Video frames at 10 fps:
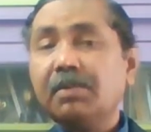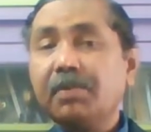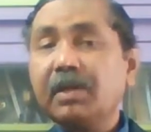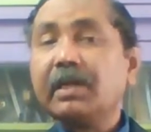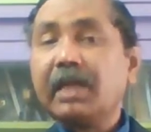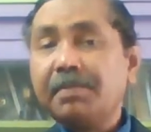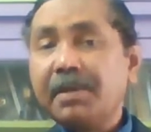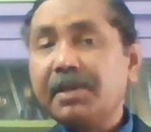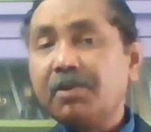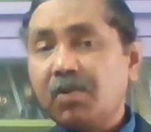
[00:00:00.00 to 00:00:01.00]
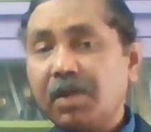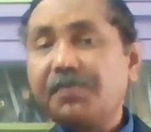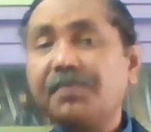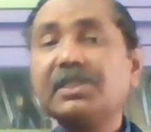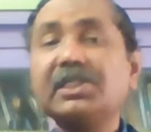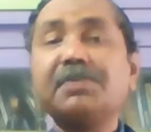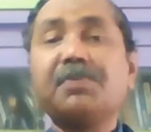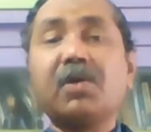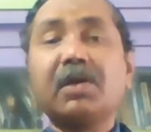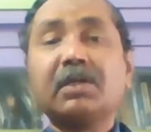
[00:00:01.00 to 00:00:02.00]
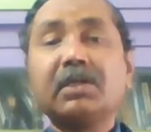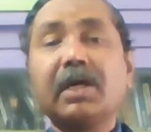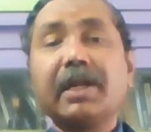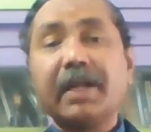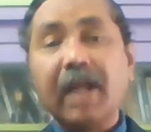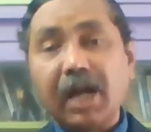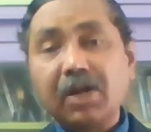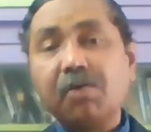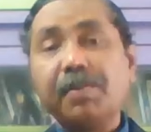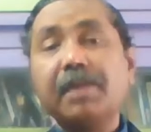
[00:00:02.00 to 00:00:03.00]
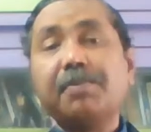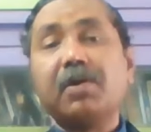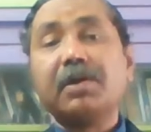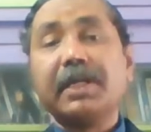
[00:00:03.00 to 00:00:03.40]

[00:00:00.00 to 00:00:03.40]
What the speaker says: It can be FMCG product or an automobile product,